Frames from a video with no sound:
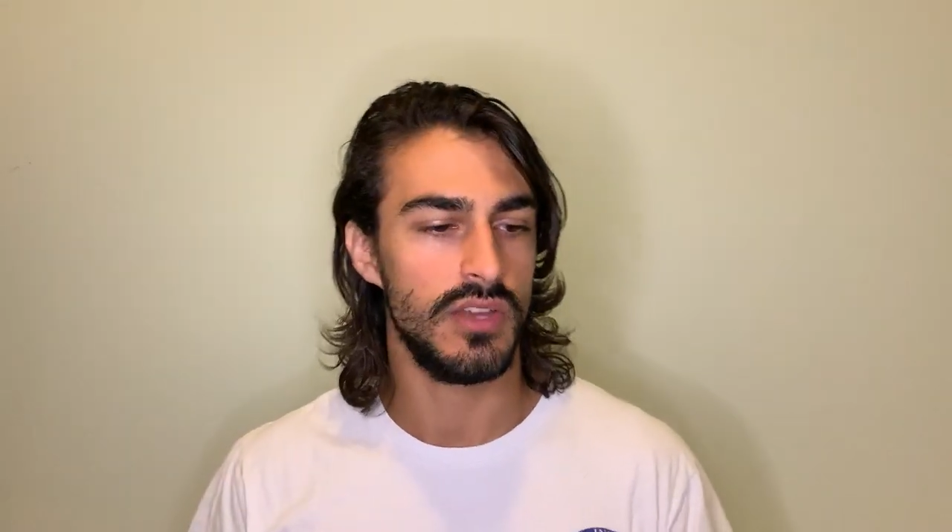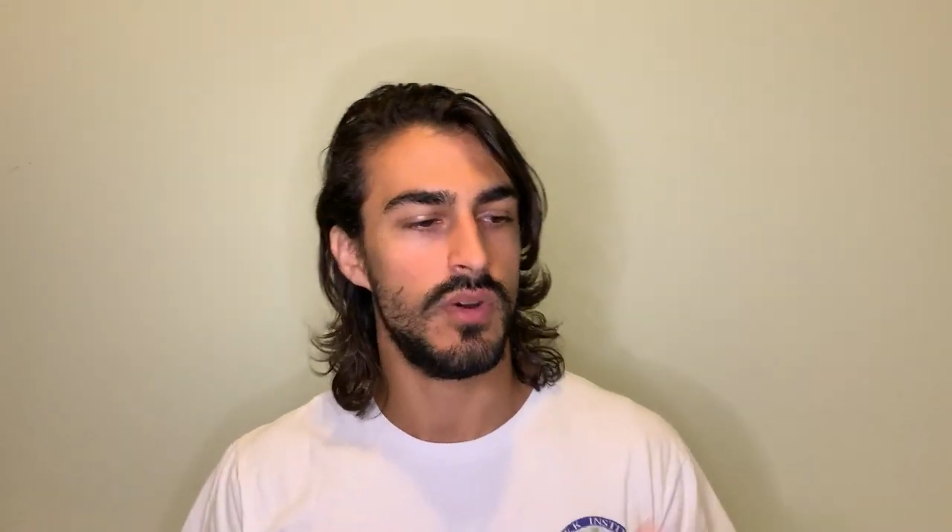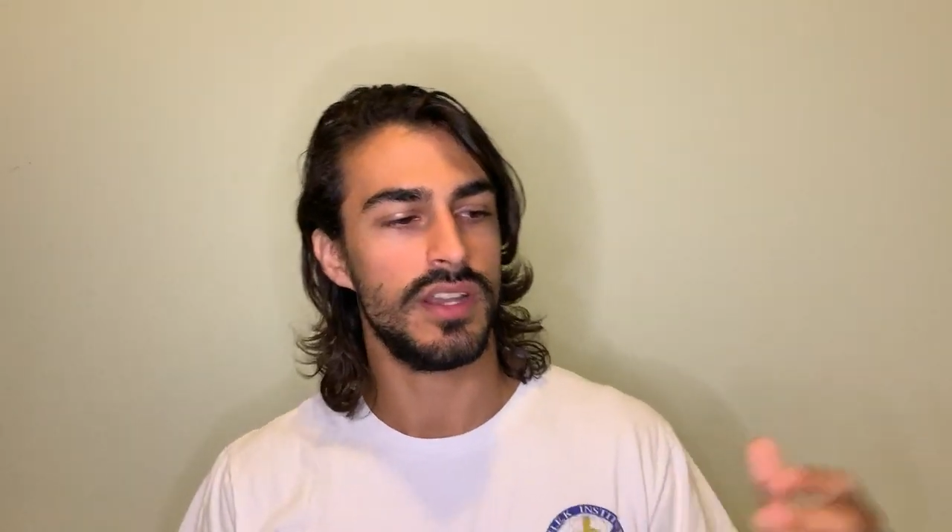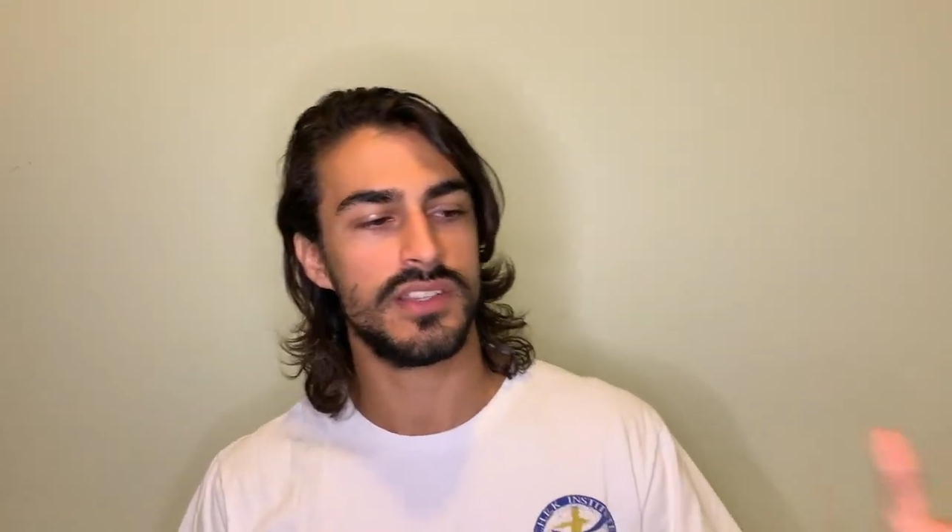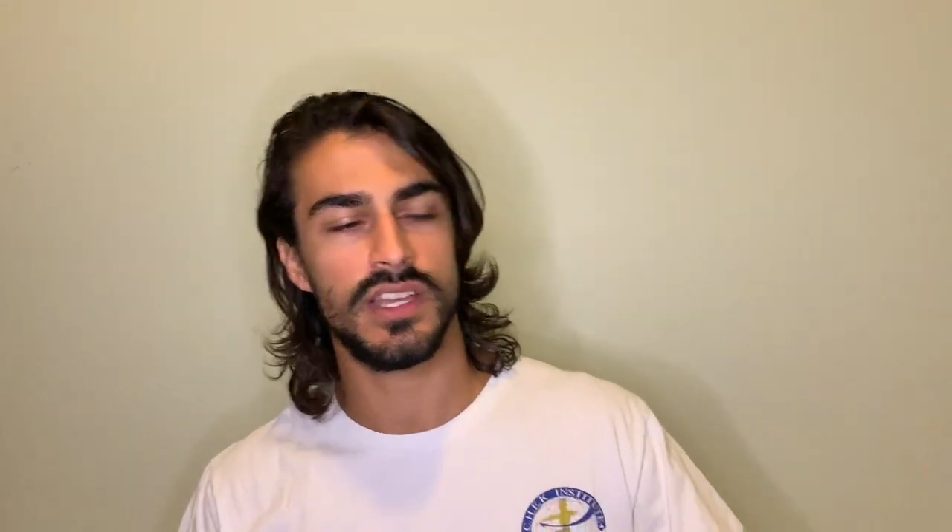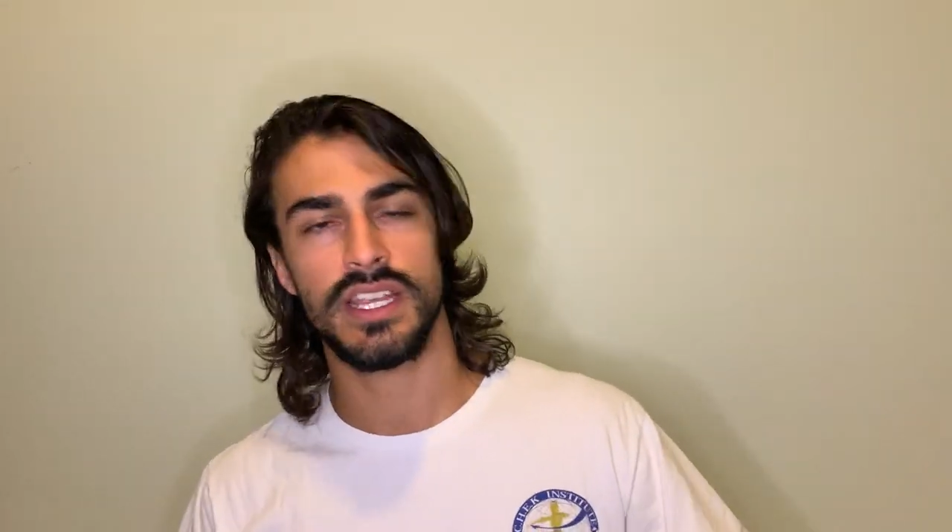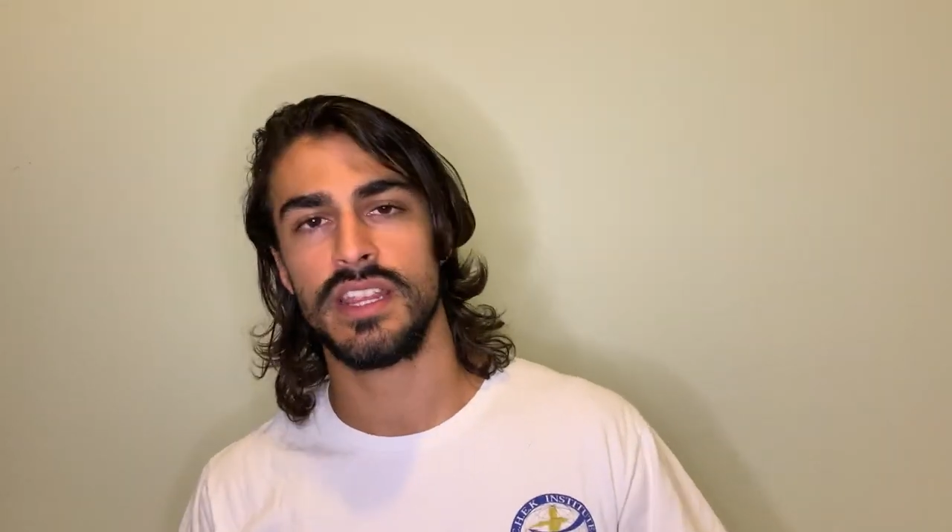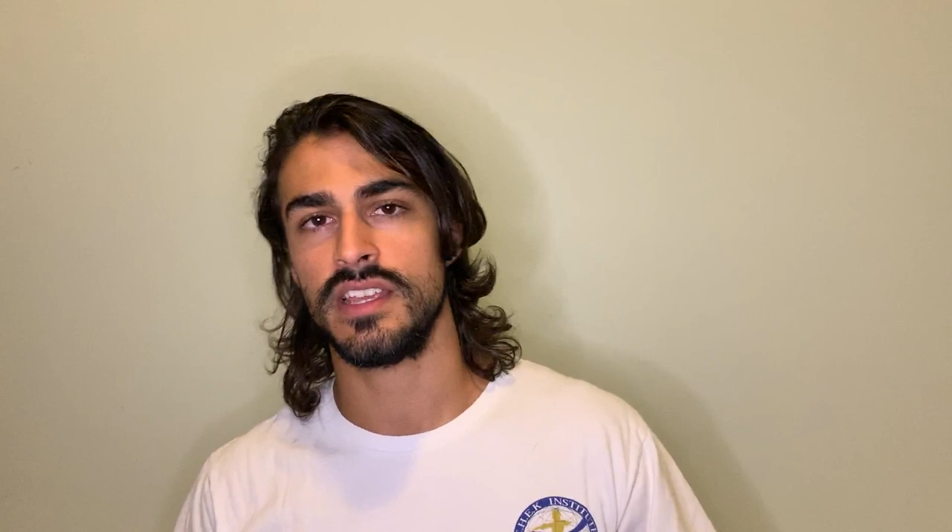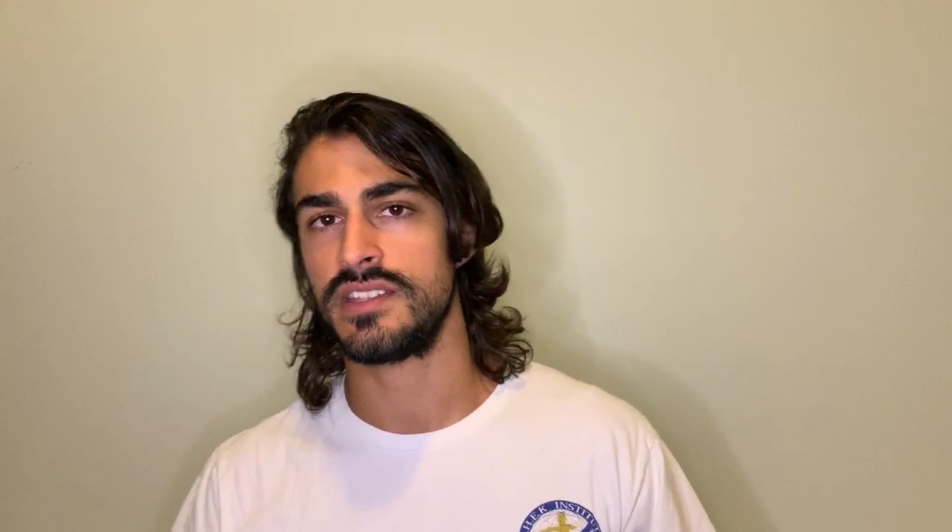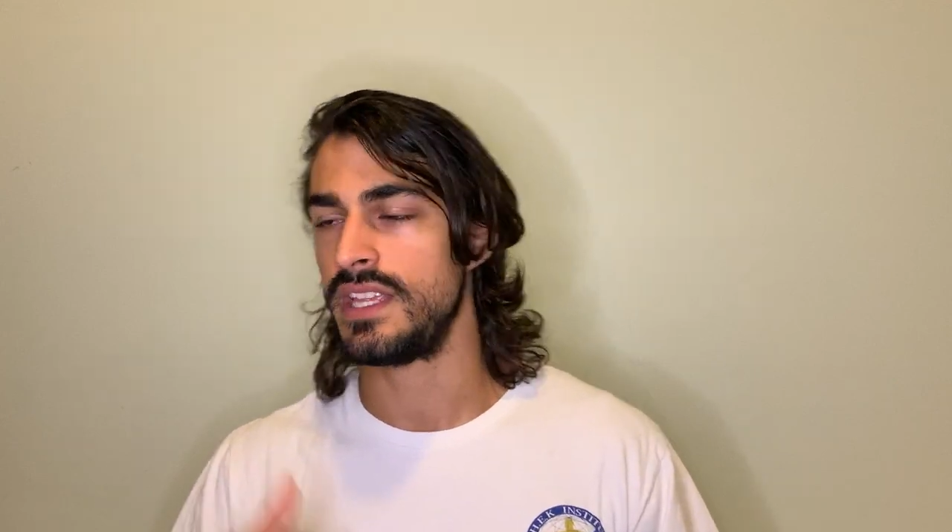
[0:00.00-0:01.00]
They want to sell you
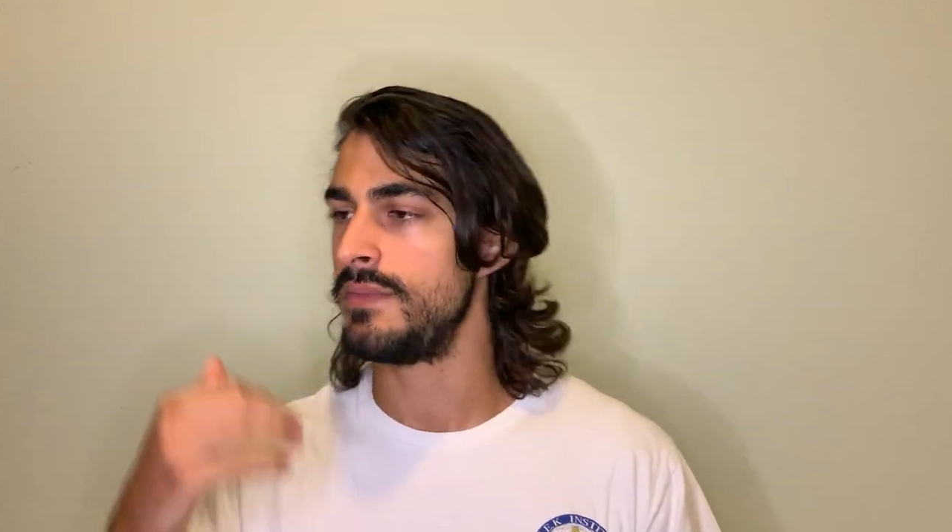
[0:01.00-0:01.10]
this